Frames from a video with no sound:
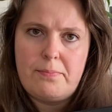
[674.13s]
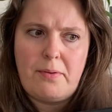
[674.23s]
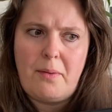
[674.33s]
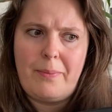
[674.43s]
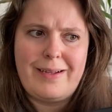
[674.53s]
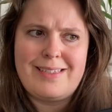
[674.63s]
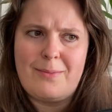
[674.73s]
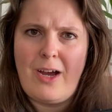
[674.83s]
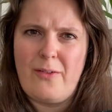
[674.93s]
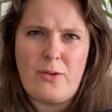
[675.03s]
probably some
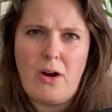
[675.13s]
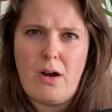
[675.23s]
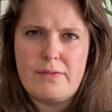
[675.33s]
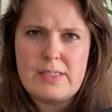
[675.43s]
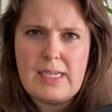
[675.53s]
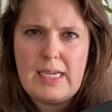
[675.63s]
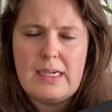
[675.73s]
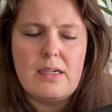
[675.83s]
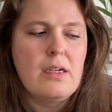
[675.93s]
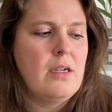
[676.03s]
kind of calf
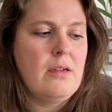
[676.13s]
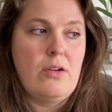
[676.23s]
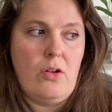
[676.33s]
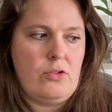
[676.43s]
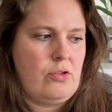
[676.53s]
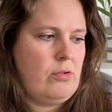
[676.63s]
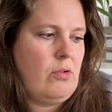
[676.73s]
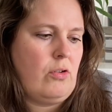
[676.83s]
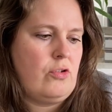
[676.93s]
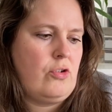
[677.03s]
skin, not
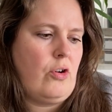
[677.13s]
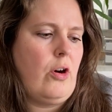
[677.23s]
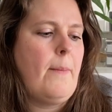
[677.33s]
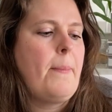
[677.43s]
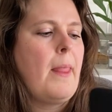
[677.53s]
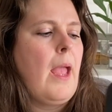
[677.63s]
sure.